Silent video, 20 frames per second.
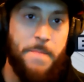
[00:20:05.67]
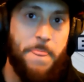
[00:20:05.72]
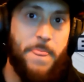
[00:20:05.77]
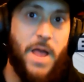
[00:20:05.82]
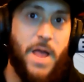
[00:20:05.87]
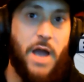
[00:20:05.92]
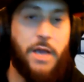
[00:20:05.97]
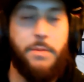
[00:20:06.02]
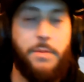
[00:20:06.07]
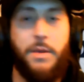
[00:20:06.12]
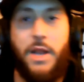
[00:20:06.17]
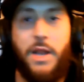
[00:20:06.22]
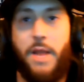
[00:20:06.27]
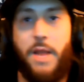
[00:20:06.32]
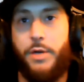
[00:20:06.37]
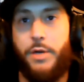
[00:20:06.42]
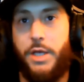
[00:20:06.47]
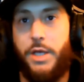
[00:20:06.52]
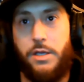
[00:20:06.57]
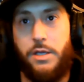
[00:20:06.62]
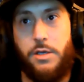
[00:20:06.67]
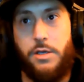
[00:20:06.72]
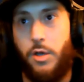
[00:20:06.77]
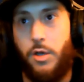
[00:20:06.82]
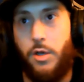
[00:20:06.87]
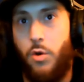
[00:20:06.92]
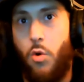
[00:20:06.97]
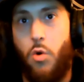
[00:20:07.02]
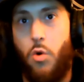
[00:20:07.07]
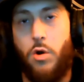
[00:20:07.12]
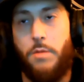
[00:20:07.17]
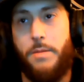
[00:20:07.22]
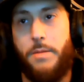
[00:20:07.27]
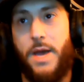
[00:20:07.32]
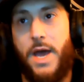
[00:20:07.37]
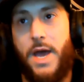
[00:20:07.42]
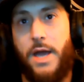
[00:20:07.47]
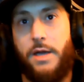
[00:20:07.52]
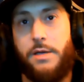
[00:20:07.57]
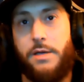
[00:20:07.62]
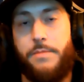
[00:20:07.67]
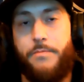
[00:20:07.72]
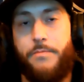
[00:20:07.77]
not being able to get to the quarterback.